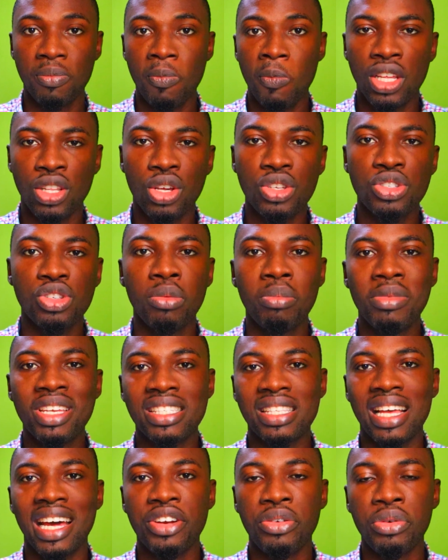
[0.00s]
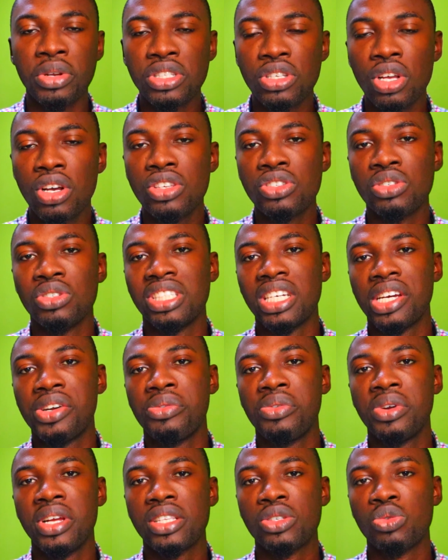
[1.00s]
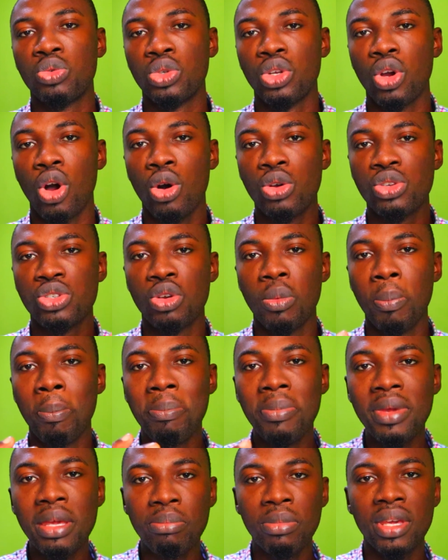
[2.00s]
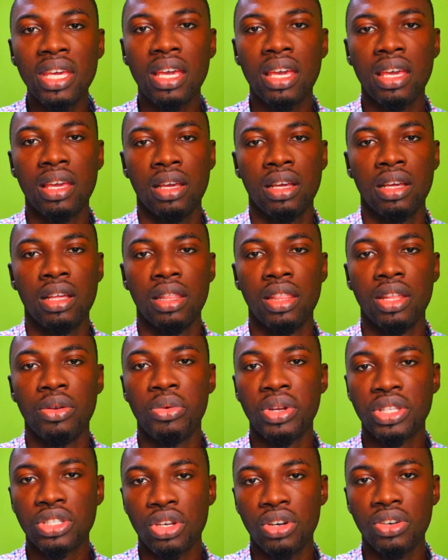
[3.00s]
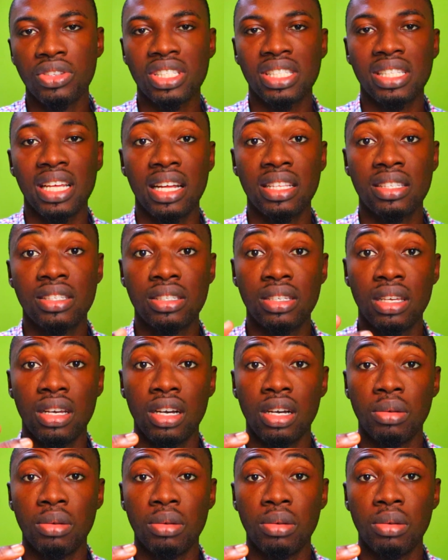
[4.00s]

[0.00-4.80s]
It also means that the returns you generate would also mimic the returns that